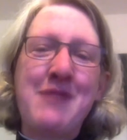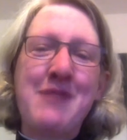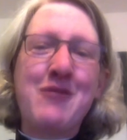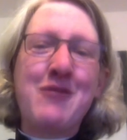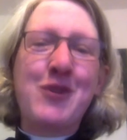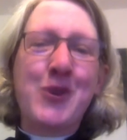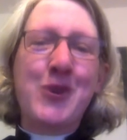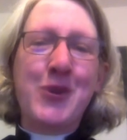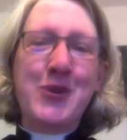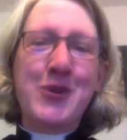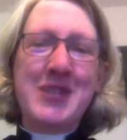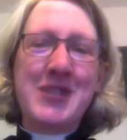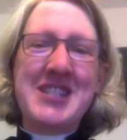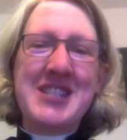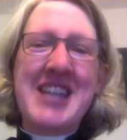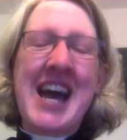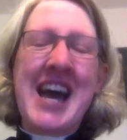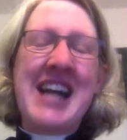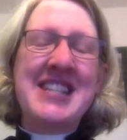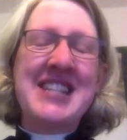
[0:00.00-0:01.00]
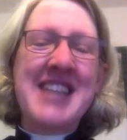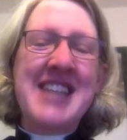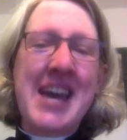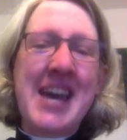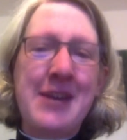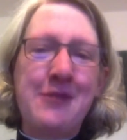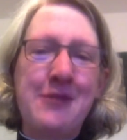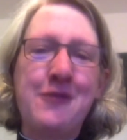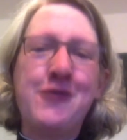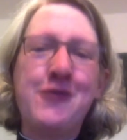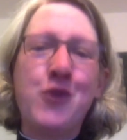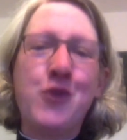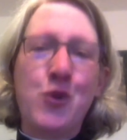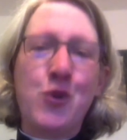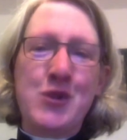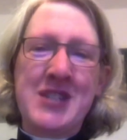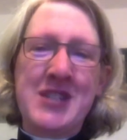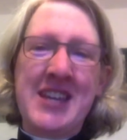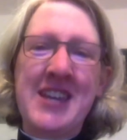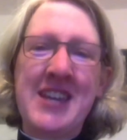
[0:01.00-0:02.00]
recorded at
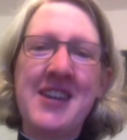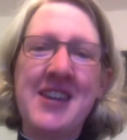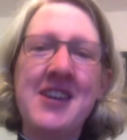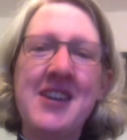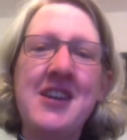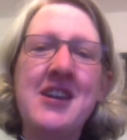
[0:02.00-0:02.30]
1040